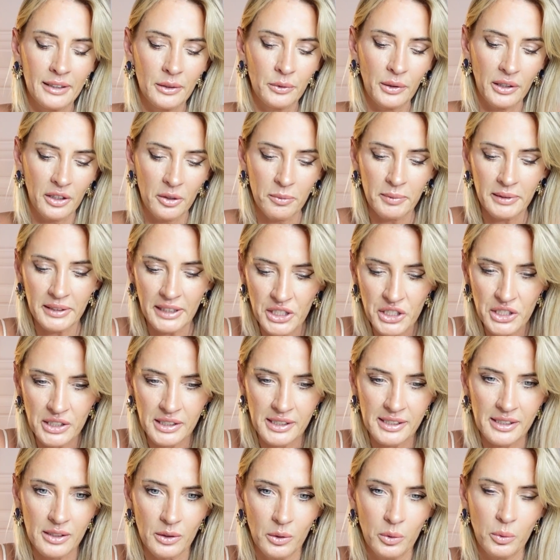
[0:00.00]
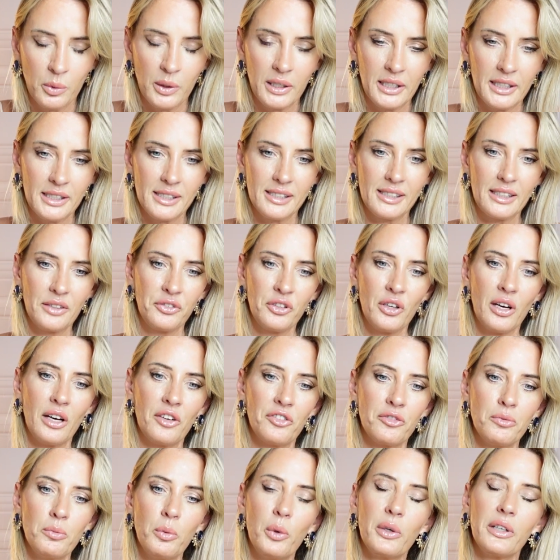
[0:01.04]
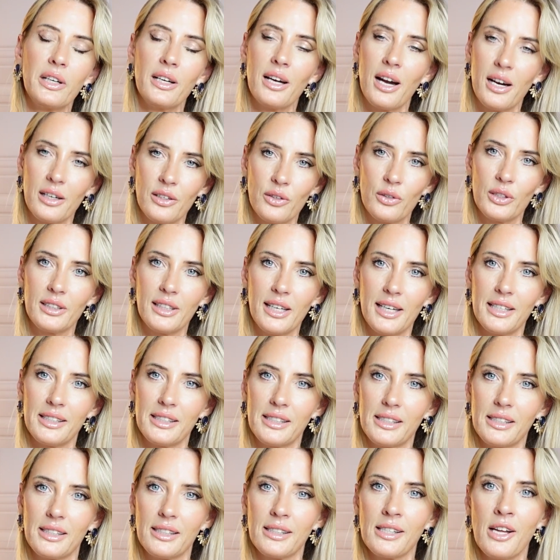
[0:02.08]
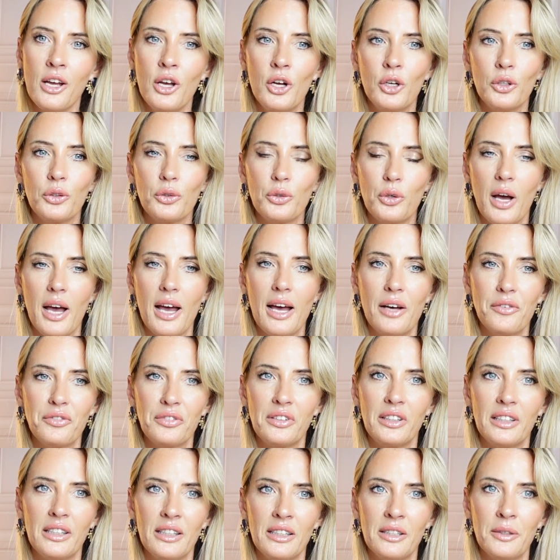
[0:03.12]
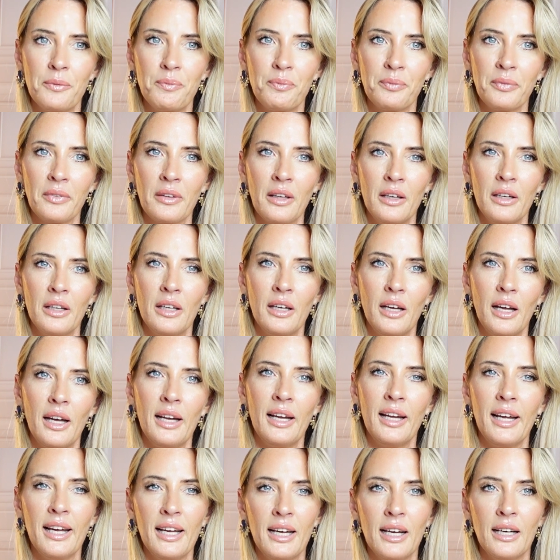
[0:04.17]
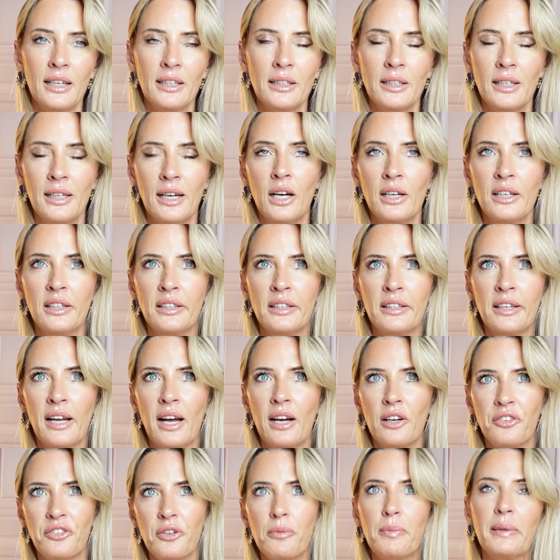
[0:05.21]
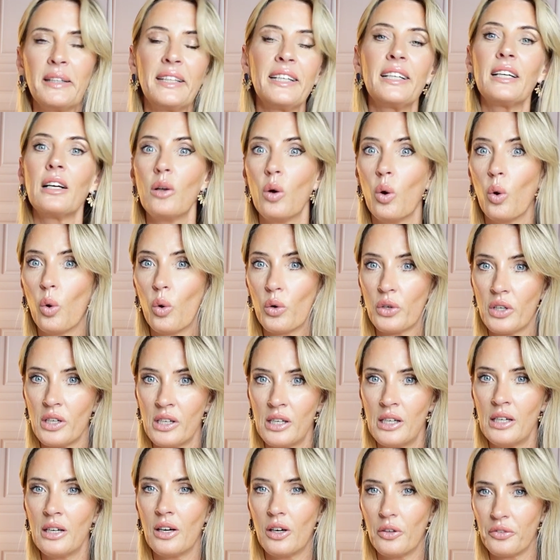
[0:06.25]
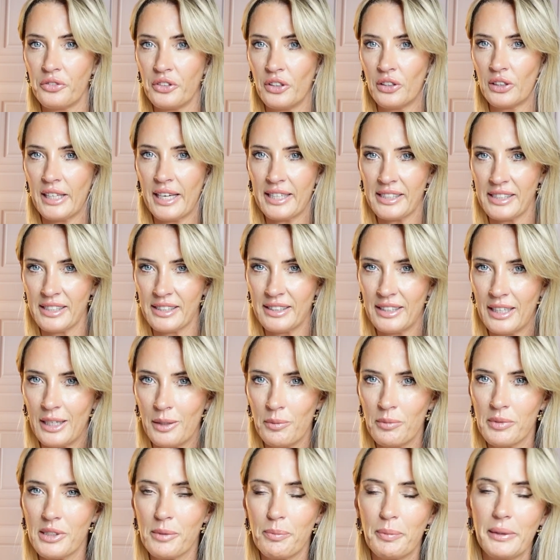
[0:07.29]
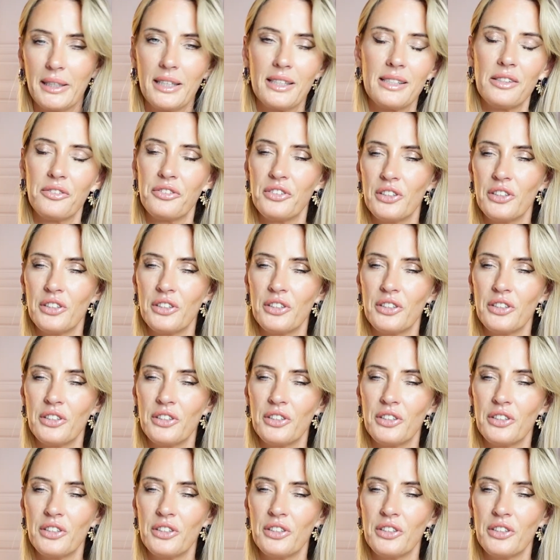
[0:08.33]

recommendation is always, if you have more than 100 guests, to have an alphabetical order of your guest names, because if